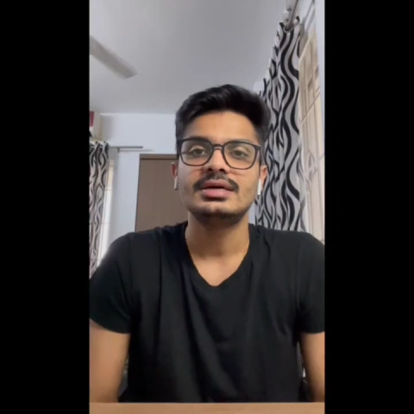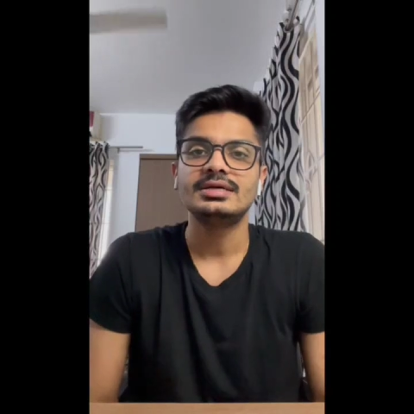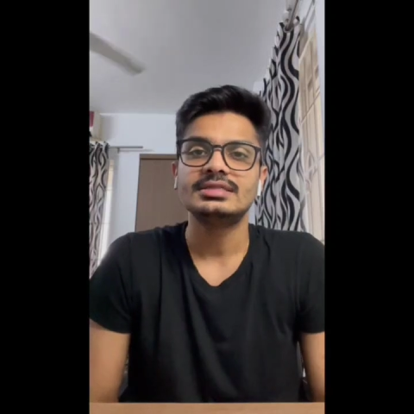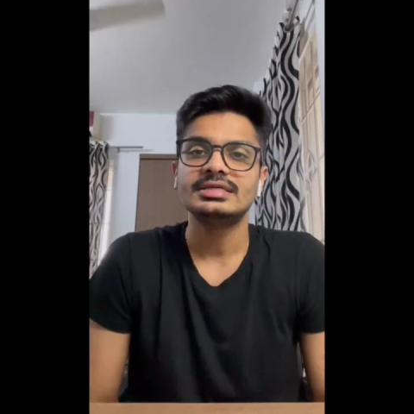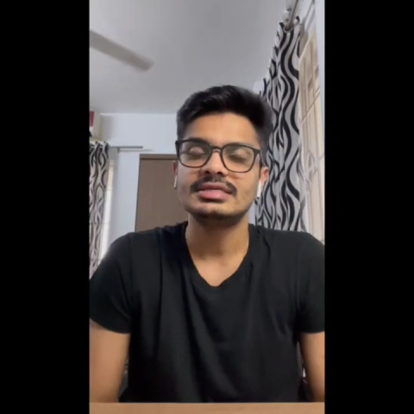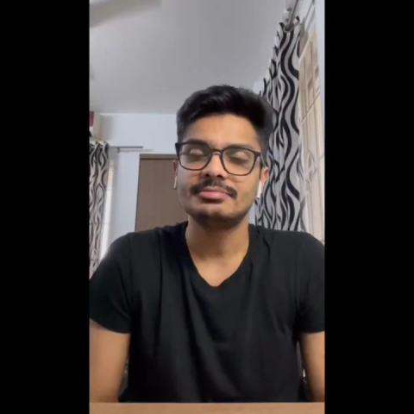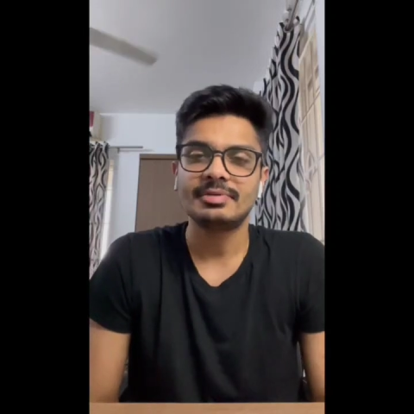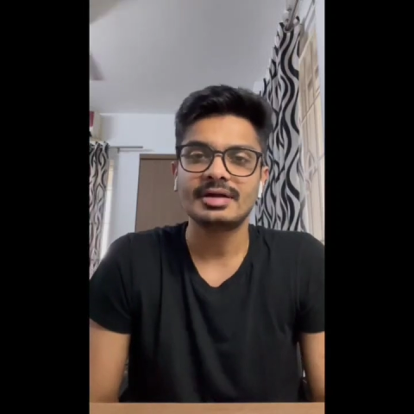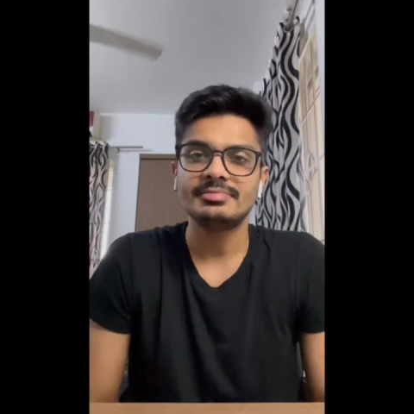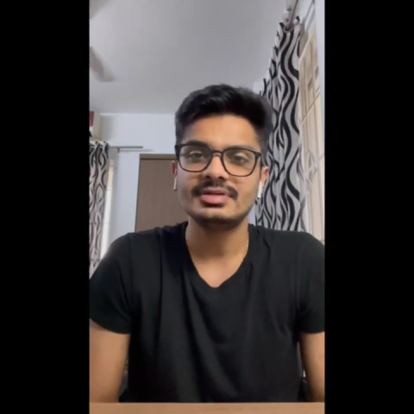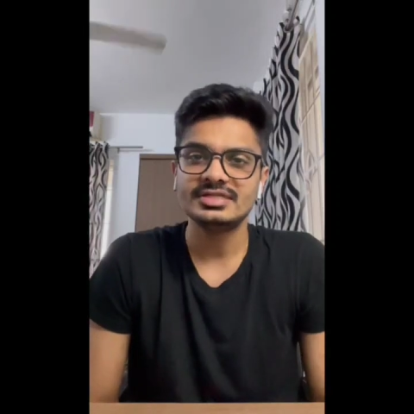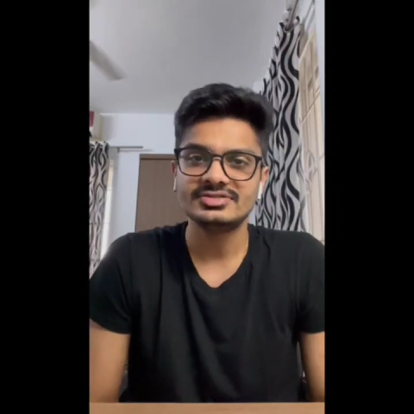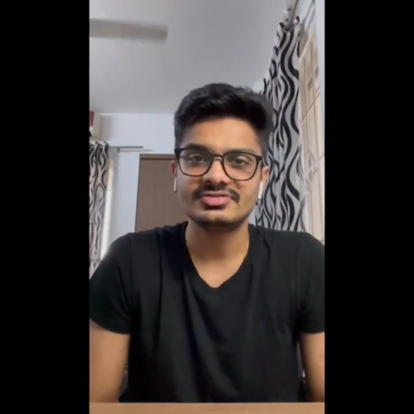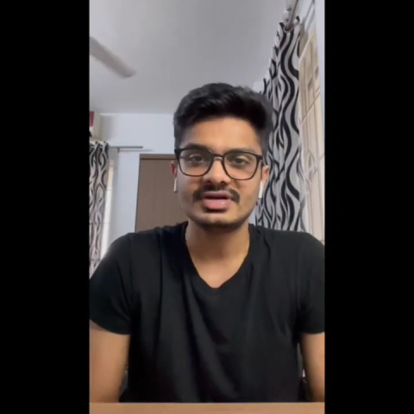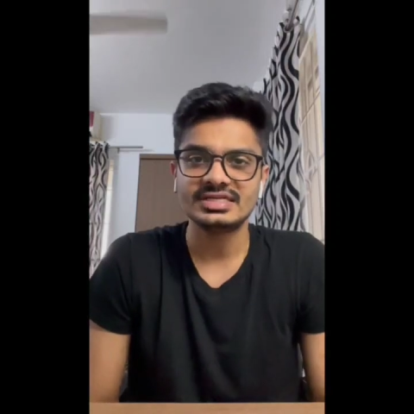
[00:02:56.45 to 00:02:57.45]
The department
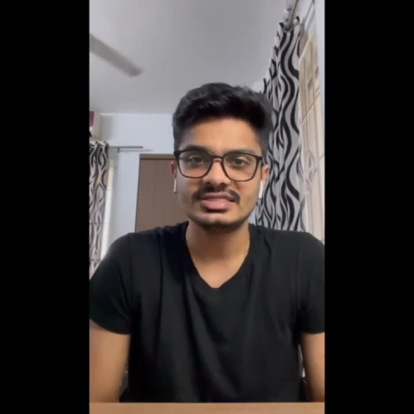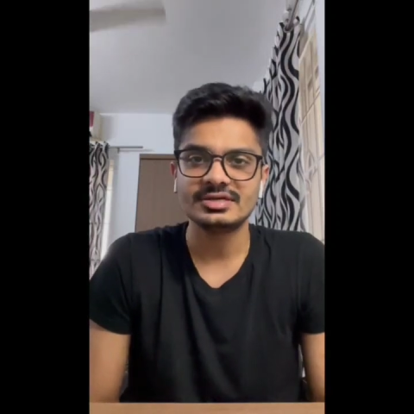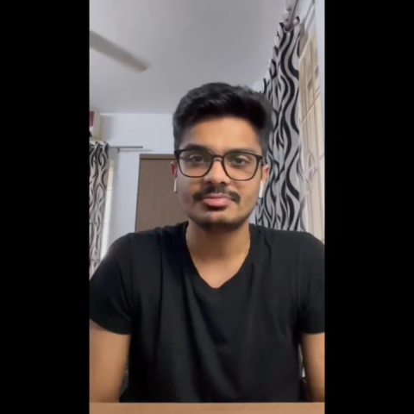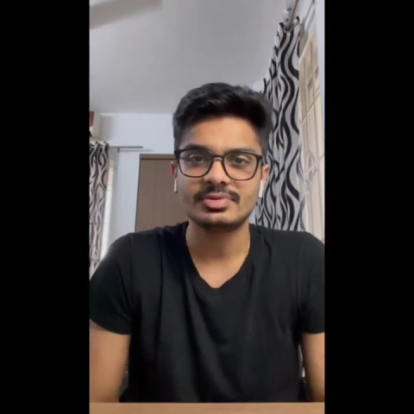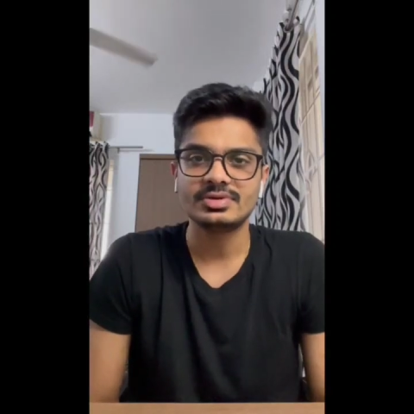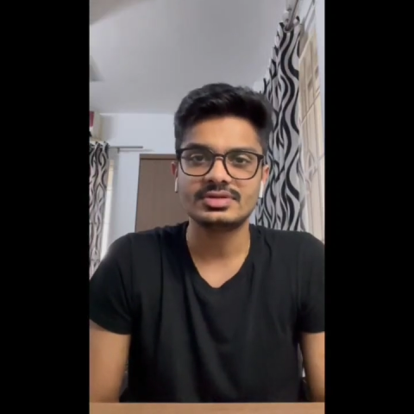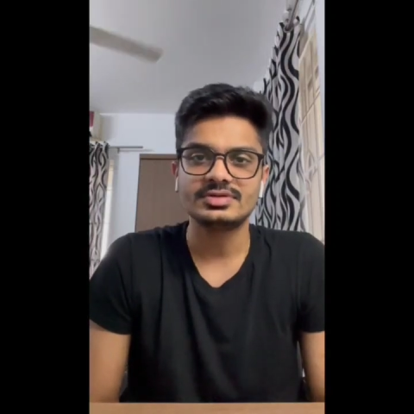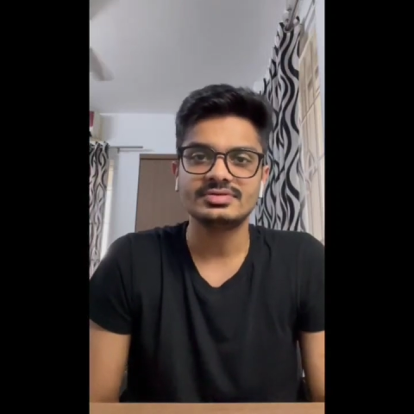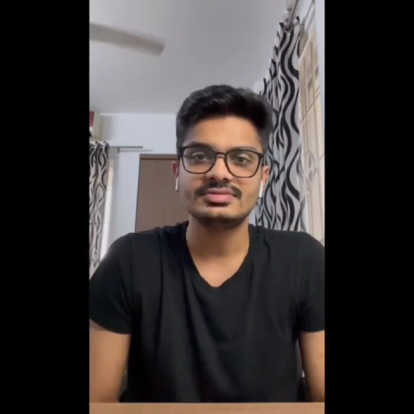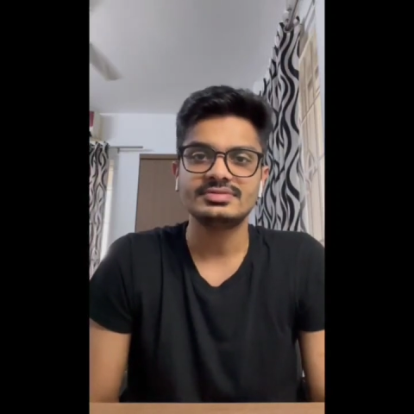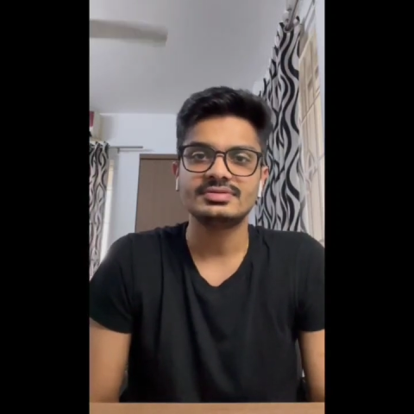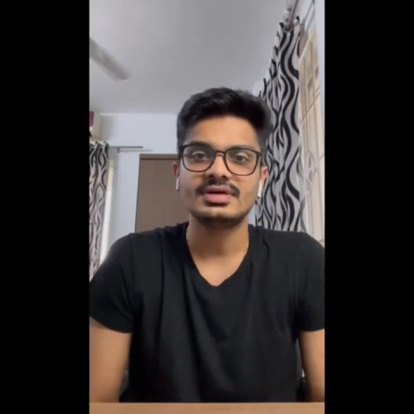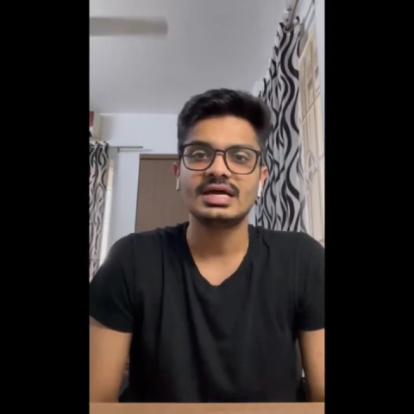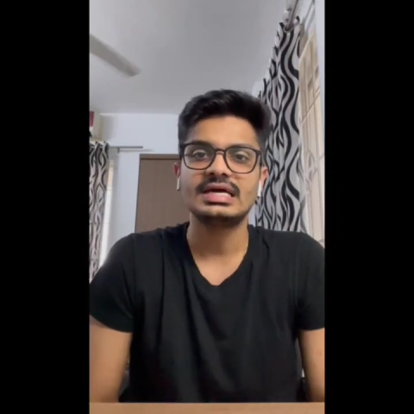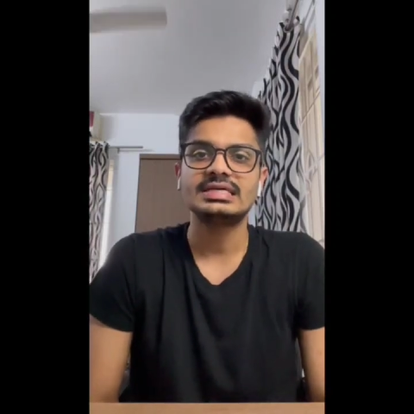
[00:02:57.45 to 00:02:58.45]
is very supportive
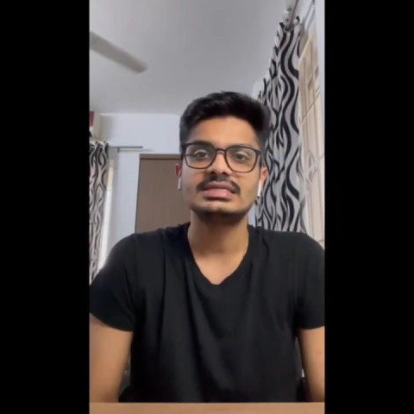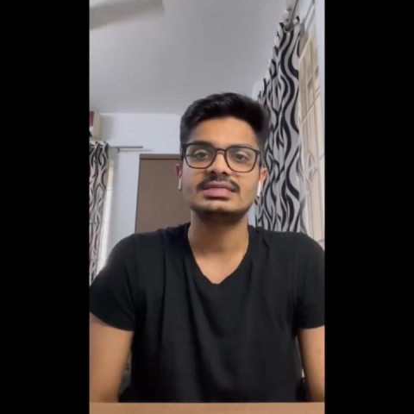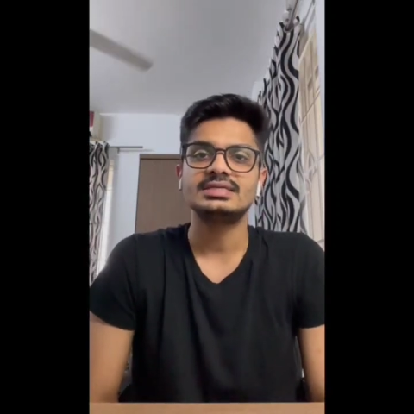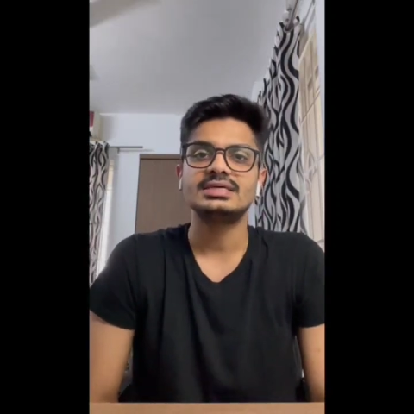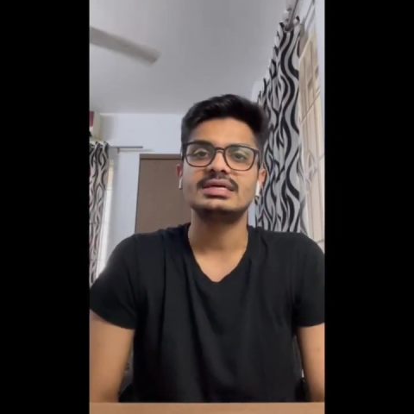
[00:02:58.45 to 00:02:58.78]
and